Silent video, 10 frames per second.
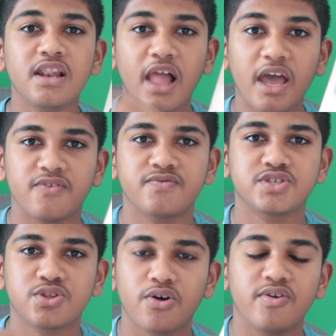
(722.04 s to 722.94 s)
life
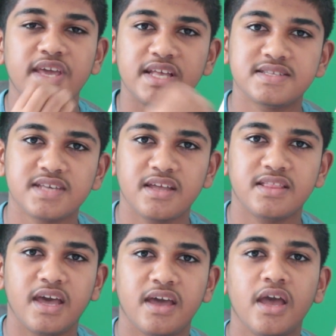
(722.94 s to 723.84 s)
story
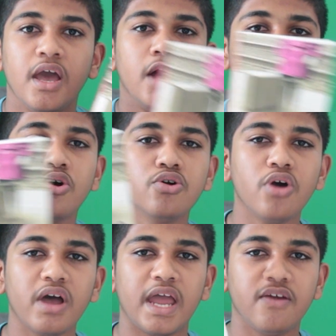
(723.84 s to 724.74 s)
inside there. Though
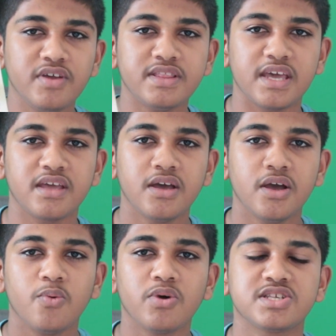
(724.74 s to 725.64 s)
not everything
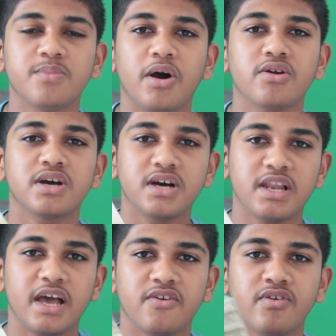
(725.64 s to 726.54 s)
was about
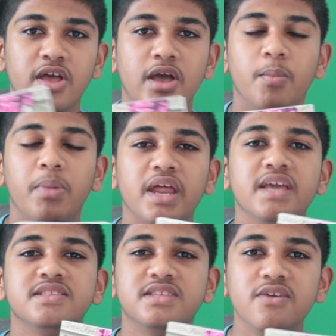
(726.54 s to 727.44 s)
her life, but
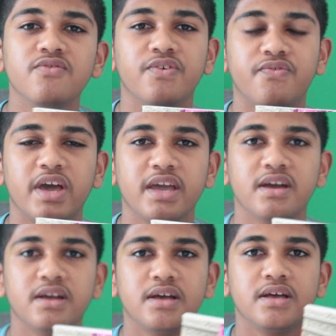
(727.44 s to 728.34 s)
it did reflect
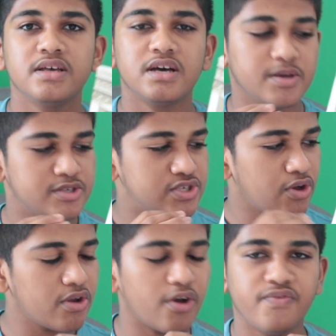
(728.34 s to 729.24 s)
a
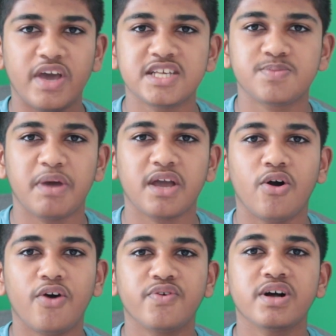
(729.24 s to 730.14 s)
sort of aspect
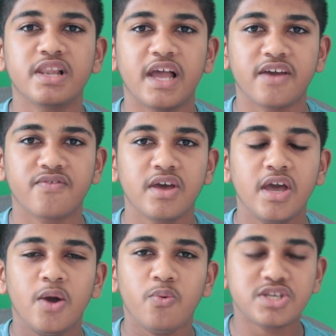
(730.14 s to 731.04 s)
of her life,
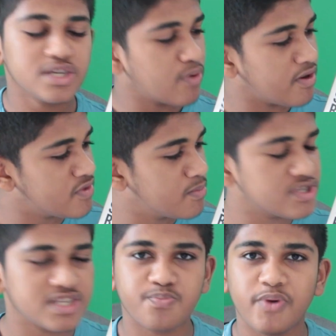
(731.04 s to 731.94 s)
which is one of the
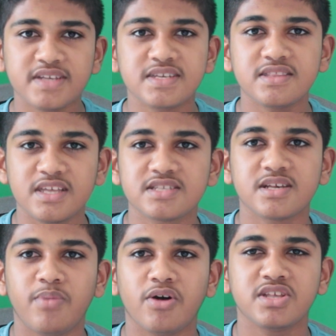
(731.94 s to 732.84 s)
most surprising things
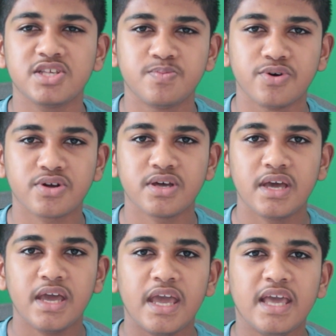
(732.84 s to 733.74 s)
about this book,
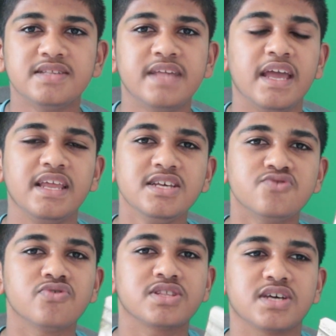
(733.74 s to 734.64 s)
is that it
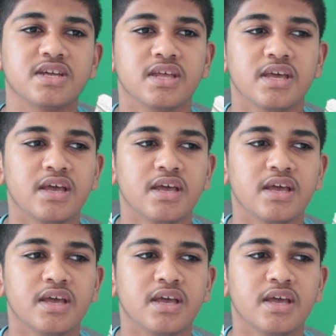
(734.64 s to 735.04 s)
is written